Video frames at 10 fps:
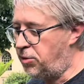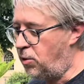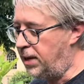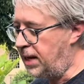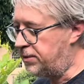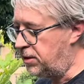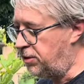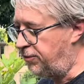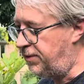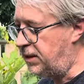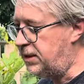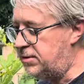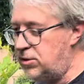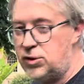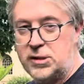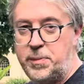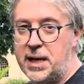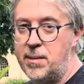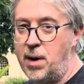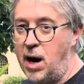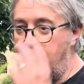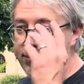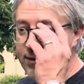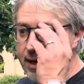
throwing out the little figlets, you just pick them off,